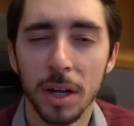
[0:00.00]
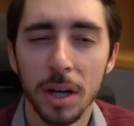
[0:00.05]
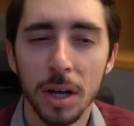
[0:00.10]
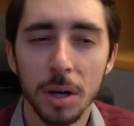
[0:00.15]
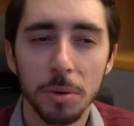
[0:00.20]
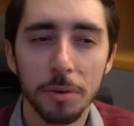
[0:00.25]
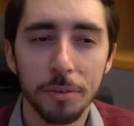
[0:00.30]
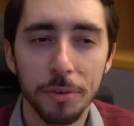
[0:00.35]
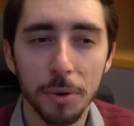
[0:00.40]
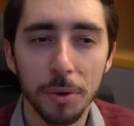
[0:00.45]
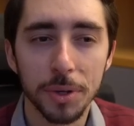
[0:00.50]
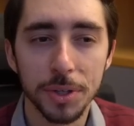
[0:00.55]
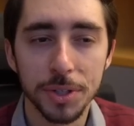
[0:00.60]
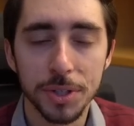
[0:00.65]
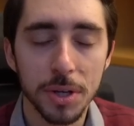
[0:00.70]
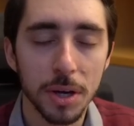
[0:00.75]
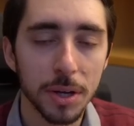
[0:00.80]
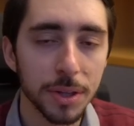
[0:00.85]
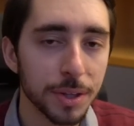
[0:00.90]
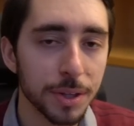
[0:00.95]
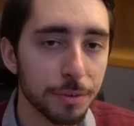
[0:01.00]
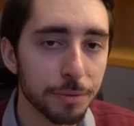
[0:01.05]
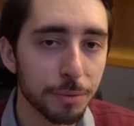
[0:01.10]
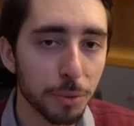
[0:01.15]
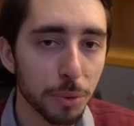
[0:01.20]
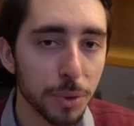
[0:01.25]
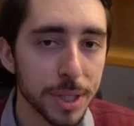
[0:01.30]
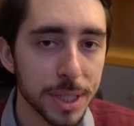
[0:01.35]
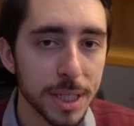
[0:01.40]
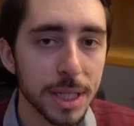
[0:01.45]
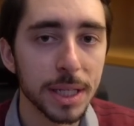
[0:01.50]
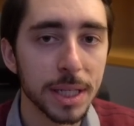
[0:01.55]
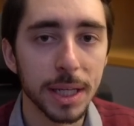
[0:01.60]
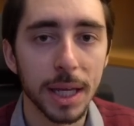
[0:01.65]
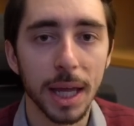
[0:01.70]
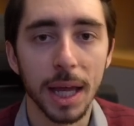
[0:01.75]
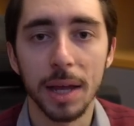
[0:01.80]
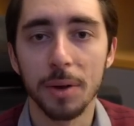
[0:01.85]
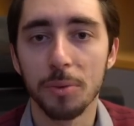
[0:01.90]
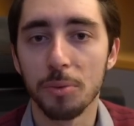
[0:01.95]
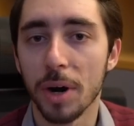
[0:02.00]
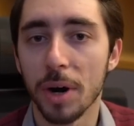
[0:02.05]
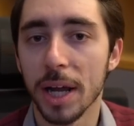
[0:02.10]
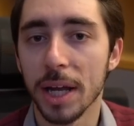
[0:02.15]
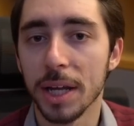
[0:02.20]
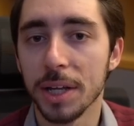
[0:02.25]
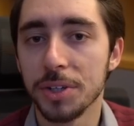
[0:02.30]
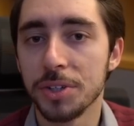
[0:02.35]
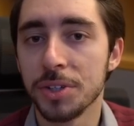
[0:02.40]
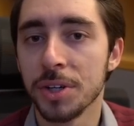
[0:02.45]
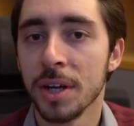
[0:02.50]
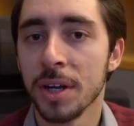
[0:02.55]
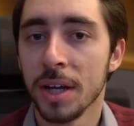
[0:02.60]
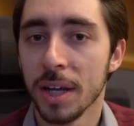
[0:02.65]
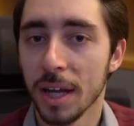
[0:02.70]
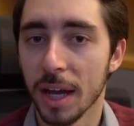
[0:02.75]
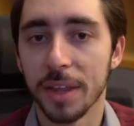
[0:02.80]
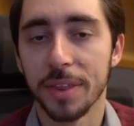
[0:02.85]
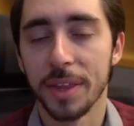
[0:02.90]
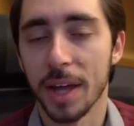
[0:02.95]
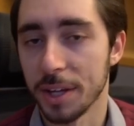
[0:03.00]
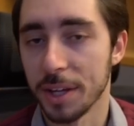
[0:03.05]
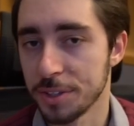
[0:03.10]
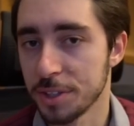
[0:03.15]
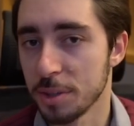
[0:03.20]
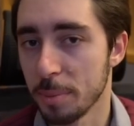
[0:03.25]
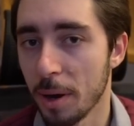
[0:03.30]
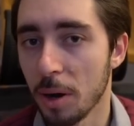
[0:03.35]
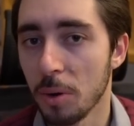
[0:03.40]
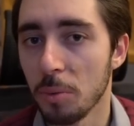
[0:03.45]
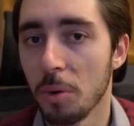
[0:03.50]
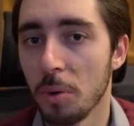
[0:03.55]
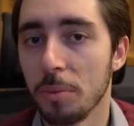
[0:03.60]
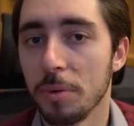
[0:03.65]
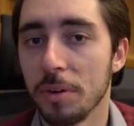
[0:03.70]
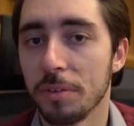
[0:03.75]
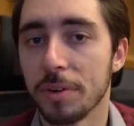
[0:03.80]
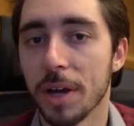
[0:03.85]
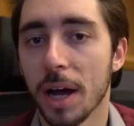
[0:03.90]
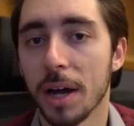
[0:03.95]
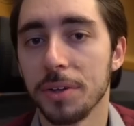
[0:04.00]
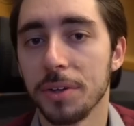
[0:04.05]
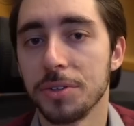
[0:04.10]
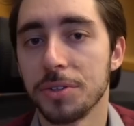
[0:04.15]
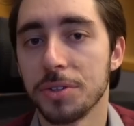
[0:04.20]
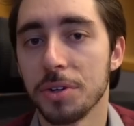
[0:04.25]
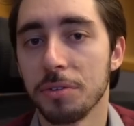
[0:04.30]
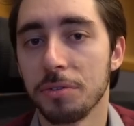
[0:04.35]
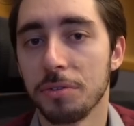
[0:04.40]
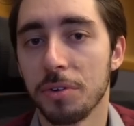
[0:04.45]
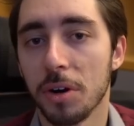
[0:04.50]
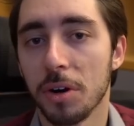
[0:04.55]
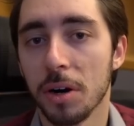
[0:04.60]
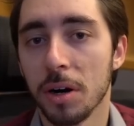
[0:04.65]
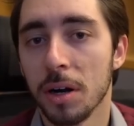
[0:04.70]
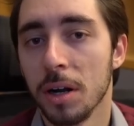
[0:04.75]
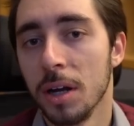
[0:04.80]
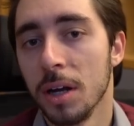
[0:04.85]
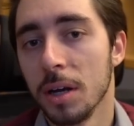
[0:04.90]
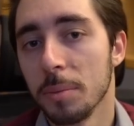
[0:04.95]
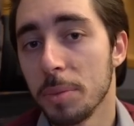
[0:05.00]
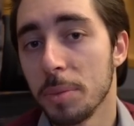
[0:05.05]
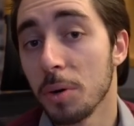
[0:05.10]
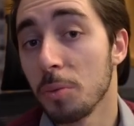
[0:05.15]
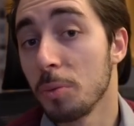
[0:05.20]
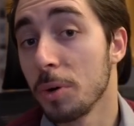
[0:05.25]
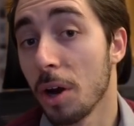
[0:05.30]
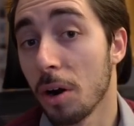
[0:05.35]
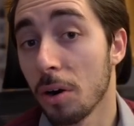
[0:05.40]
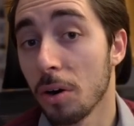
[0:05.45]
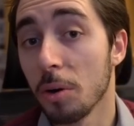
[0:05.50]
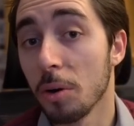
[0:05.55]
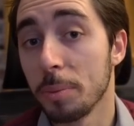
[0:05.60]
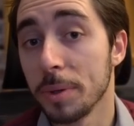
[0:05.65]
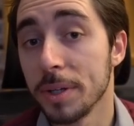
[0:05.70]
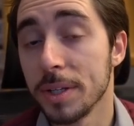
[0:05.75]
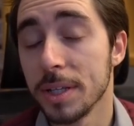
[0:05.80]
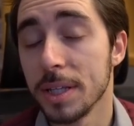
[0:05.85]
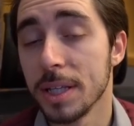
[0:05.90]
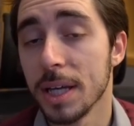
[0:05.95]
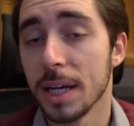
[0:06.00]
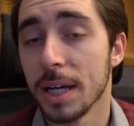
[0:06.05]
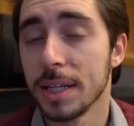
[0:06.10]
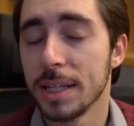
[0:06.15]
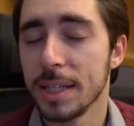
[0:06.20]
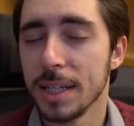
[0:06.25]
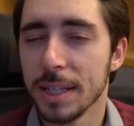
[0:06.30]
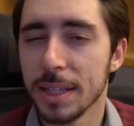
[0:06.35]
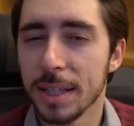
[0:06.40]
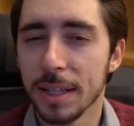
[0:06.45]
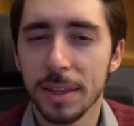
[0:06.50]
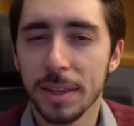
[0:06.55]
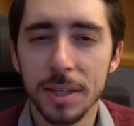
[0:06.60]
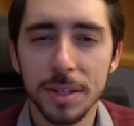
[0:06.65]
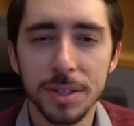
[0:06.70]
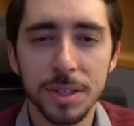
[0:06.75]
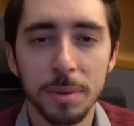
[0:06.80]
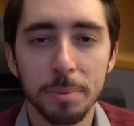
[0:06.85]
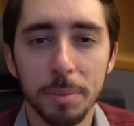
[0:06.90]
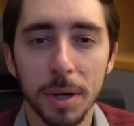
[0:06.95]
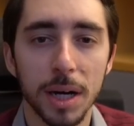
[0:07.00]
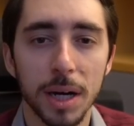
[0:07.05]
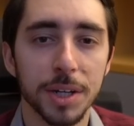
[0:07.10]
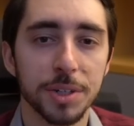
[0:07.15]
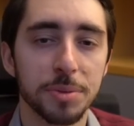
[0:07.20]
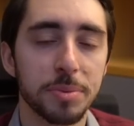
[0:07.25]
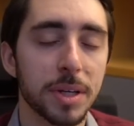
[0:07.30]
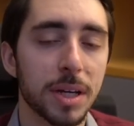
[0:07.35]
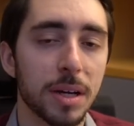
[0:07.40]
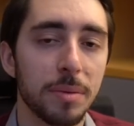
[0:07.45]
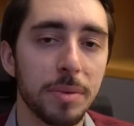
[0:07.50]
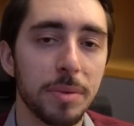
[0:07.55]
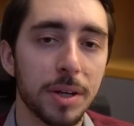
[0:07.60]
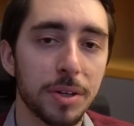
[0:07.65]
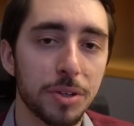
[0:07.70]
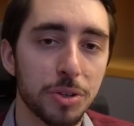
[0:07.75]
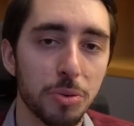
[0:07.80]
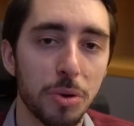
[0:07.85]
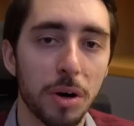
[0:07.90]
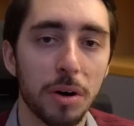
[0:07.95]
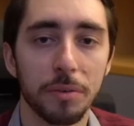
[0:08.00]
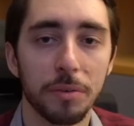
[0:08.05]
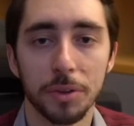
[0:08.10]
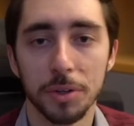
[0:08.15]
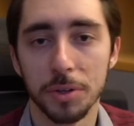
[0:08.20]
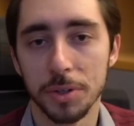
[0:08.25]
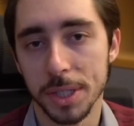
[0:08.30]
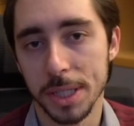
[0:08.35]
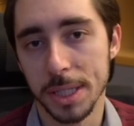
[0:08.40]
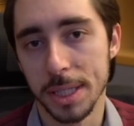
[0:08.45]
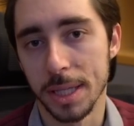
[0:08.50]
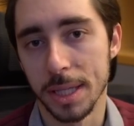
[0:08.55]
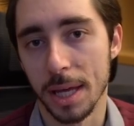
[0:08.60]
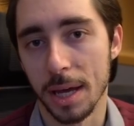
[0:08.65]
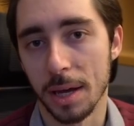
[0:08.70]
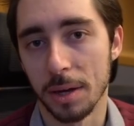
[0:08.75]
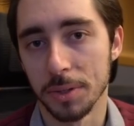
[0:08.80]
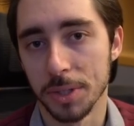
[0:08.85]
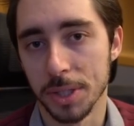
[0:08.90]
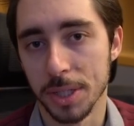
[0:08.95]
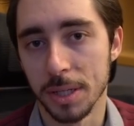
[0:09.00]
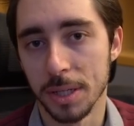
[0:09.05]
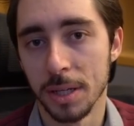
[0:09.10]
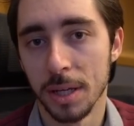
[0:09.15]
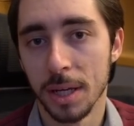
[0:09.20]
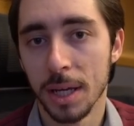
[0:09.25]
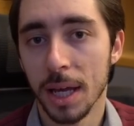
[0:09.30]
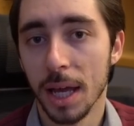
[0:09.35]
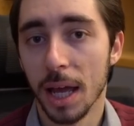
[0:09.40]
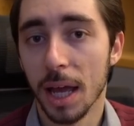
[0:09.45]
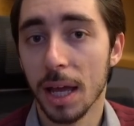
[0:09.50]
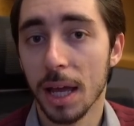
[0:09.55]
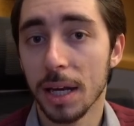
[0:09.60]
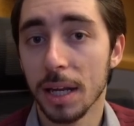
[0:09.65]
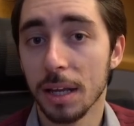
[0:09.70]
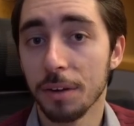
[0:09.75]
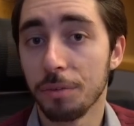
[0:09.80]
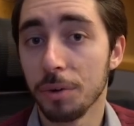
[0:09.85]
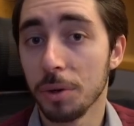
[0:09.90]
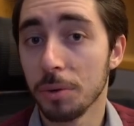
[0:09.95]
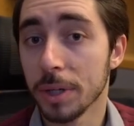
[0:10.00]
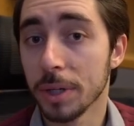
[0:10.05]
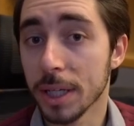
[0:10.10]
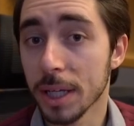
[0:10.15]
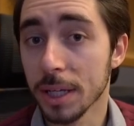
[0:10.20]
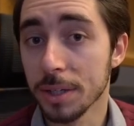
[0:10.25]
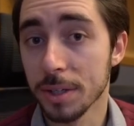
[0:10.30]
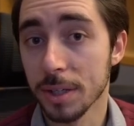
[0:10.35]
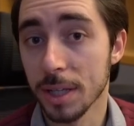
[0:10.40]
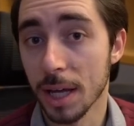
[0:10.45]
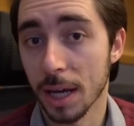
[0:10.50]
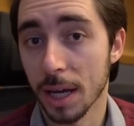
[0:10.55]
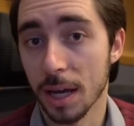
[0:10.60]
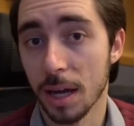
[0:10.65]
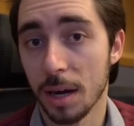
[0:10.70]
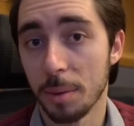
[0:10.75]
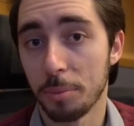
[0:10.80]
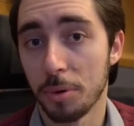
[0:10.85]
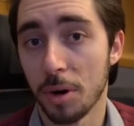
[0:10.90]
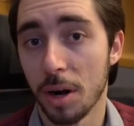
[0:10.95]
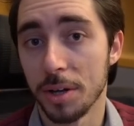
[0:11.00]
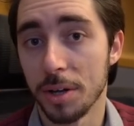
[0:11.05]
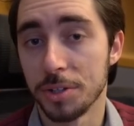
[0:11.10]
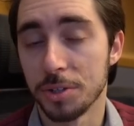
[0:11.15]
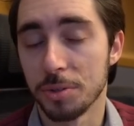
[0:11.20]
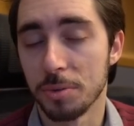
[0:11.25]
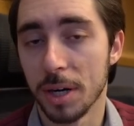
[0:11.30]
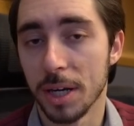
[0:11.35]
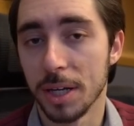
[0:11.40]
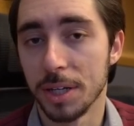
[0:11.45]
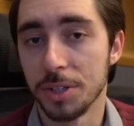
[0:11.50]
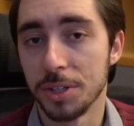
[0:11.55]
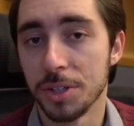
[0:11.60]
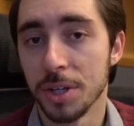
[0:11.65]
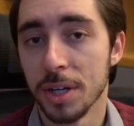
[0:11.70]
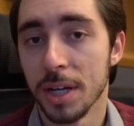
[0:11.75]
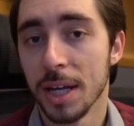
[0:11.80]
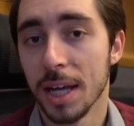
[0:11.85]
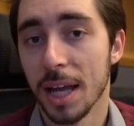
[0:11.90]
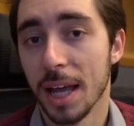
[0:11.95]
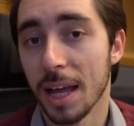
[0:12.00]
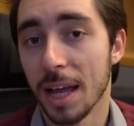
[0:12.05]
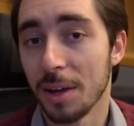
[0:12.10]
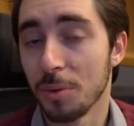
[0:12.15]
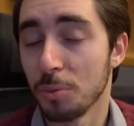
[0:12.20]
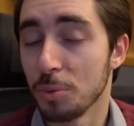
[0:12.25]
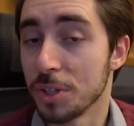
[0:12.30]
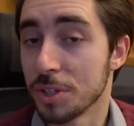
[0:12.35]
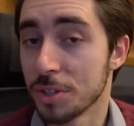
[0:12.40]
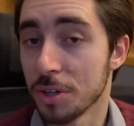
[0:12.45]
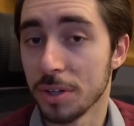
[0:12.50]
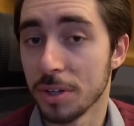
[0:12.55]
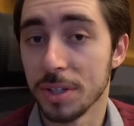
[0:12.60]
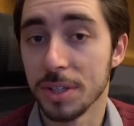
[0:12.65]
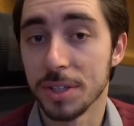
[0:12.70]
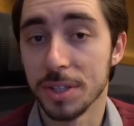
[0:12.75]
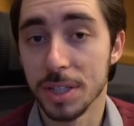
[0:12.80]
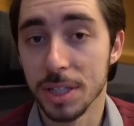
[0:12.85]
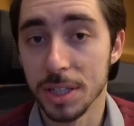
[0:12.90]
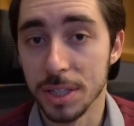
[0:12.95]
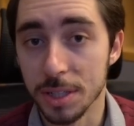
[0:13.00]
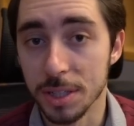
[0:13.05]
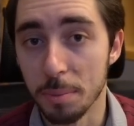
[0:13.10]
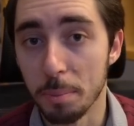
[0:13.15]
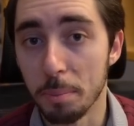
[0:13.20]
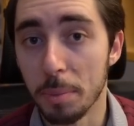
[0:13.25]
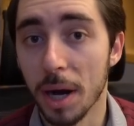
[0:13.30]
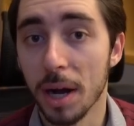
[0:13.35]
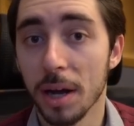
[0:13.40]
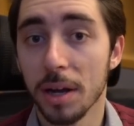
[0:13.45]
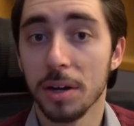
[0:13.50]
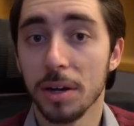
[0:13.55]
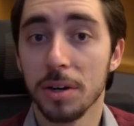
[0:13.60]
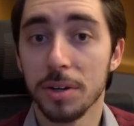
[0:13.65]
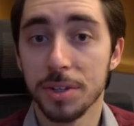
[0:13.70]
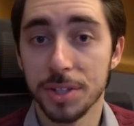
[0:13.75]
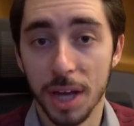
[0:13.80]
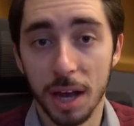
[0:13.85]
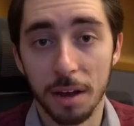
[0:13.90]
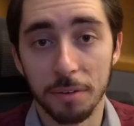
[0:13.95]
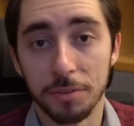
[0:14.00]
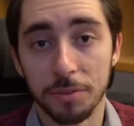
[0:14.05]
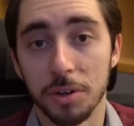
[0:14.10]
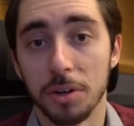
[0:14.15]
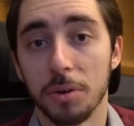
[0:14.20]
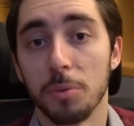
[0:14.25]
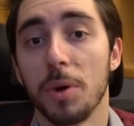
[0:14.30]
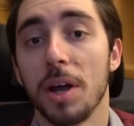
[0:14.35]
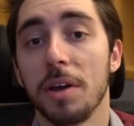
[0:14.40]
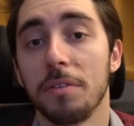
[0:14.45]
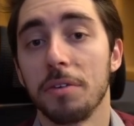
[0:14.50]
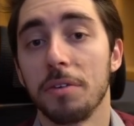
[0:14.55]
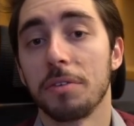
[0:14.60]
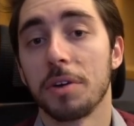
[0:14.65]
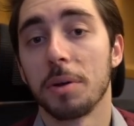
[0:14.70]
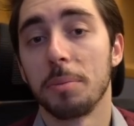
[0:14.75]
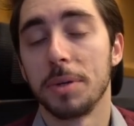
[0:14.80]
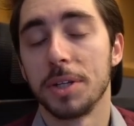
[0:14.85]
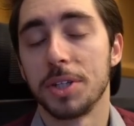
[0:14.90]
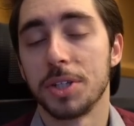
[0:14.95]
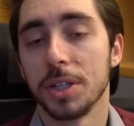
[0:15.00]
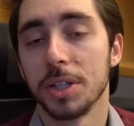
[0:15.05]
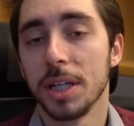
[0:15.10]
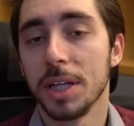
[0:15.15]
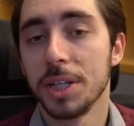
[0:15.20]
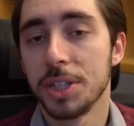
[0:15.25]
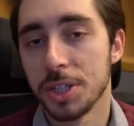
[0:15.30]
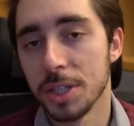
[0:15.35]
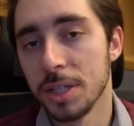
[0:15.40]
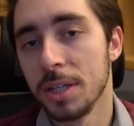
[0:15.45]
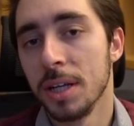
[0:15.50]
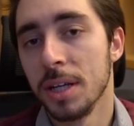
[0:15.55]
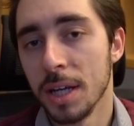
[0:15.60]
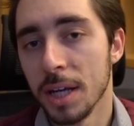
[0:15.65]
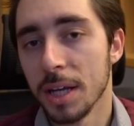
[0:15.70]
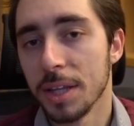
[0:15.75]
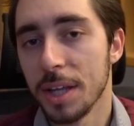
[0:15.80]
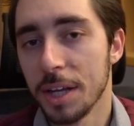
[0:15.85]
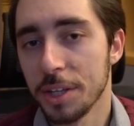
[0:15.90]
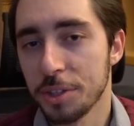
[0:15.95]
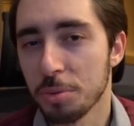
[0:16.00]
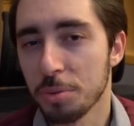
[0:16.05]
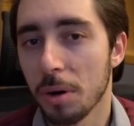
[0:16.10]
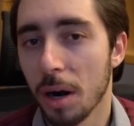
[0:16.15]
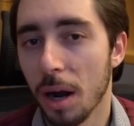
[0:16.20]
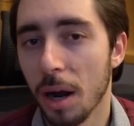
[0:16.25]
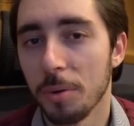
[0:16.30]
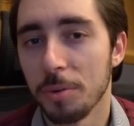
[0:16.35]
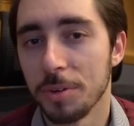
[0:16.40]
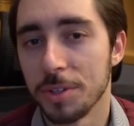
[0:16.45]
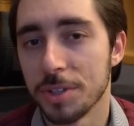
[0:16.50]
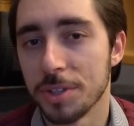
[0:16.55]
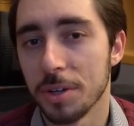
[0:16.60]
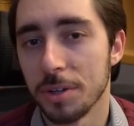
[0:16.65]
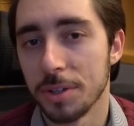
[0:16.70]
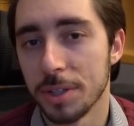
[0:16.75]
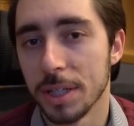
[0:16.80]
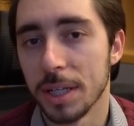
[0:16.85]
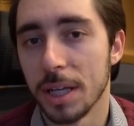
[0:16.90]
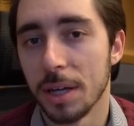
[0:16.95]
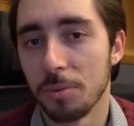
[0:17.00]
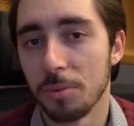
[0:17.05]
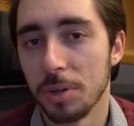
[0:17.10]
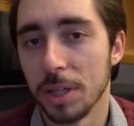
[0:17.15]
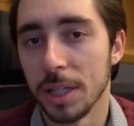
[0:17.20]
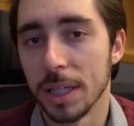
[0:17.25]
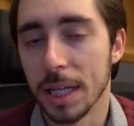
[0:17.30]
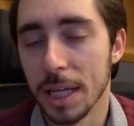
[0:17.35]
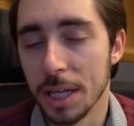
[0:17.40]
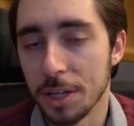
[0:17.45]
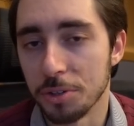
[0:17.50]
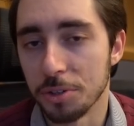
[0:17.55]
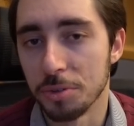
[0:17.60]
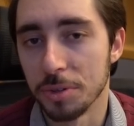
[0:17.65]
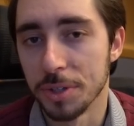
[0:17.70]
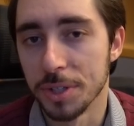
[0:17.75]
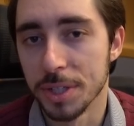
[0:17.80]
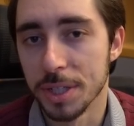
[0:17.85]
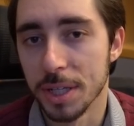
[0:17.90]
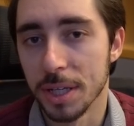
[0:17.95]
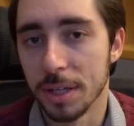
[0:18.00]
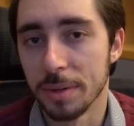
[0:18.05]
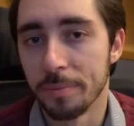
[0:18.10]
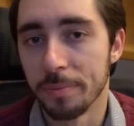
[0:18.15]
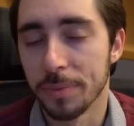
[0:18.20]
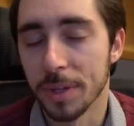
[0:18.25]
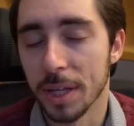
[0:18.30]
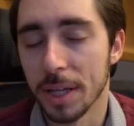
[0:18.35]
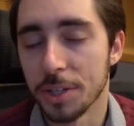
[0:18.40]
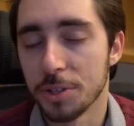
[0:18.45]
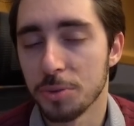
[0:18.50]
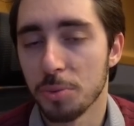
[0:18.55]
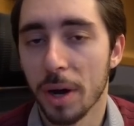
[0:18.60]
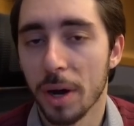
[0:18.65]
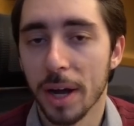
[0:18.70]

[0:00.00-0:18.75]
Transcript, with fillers: we focused on the 14K range, and that's about what we've gotten so far. But we are open to the idea that this could possibly come down to 12, 13,000. And if we were to get to that kind of price, price range and we started to see some buyers after a wave of capitulation, that's where I would start to get really interested. And it's why,